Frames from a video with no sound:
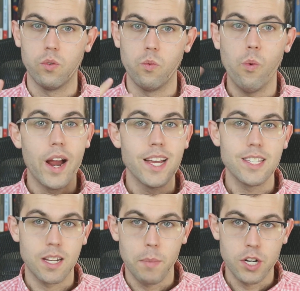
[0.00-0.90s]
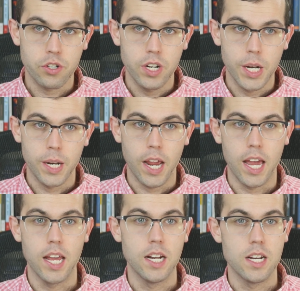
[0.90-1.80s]
ways to measure it,
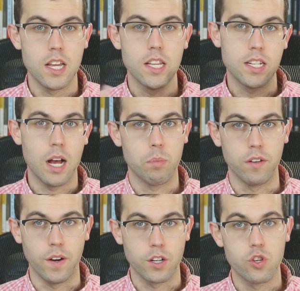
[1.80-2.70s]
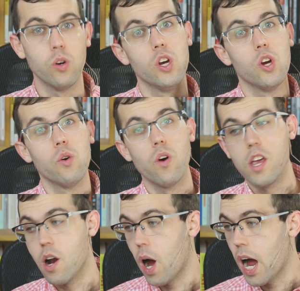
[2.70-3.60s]
and it's not perfect. So,
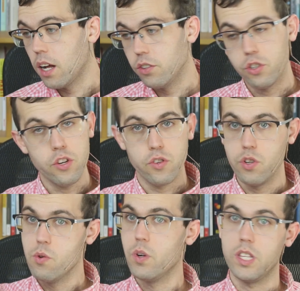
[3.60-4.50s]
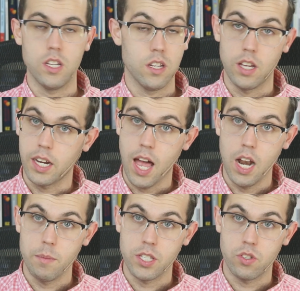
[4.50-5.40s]
I'll just do what the
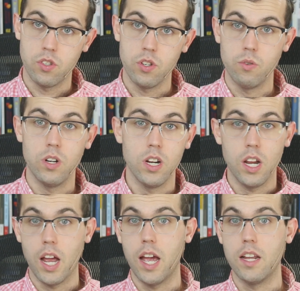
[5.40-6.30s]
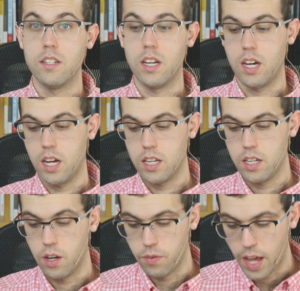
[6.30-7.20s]
economists do, and,
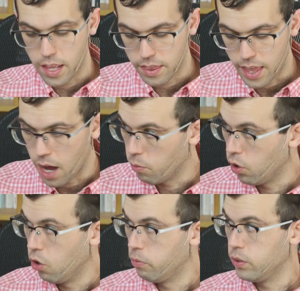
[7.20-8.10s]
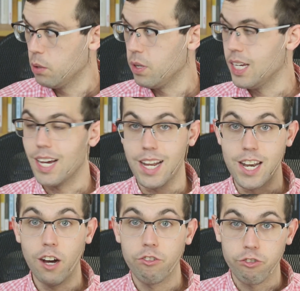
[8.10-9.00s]
that will hopefully be
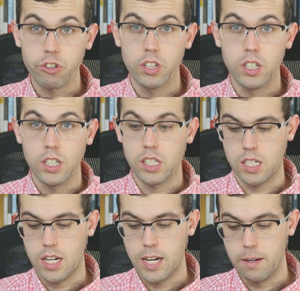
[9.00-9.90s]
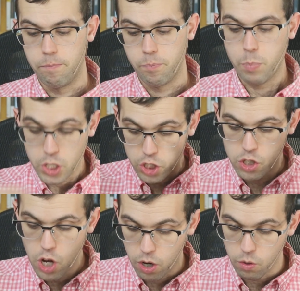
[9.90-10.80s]
enough. But
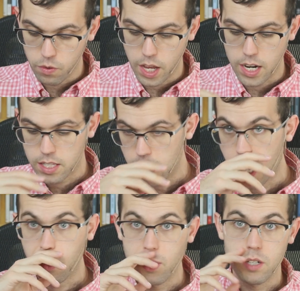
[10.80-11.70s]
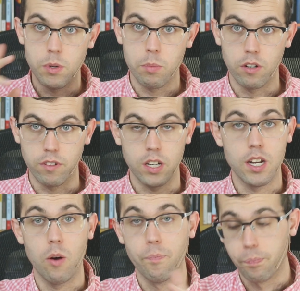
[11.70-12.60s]
just know that it's not going to be perfect.
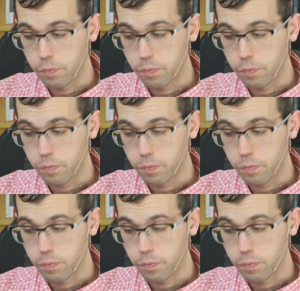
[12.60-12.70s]
Now,